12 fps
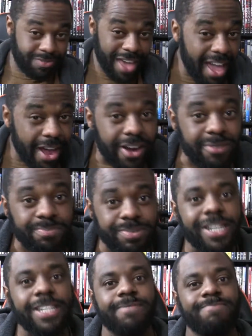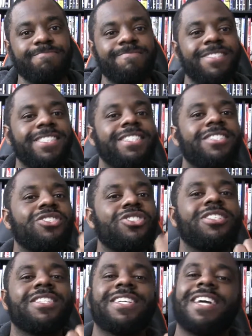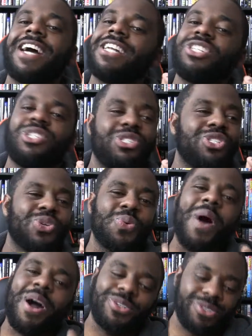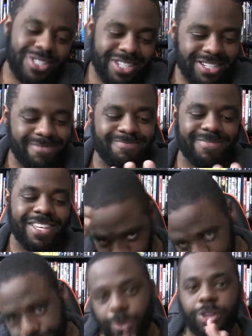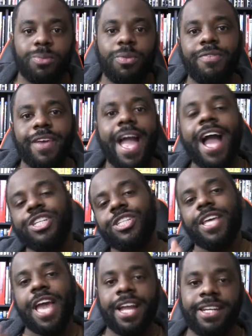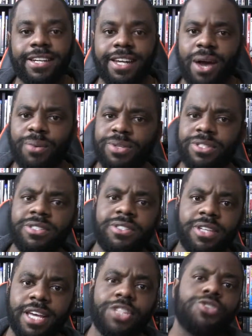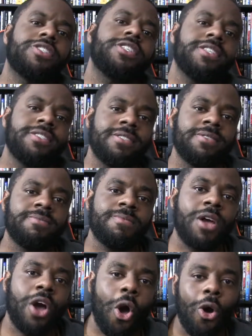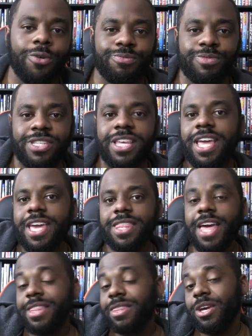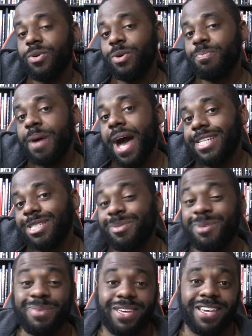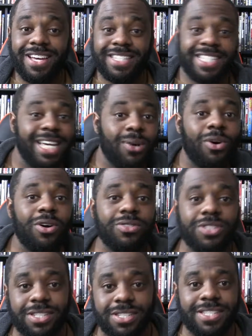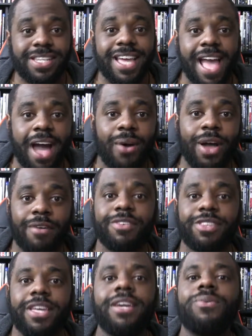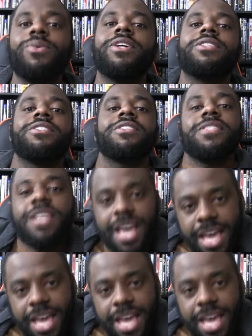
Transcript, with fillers: there, but it just kind of just squanders it and before the movie actually ended I was interested in seeing that there would possibly be a sequel just to see how everything would just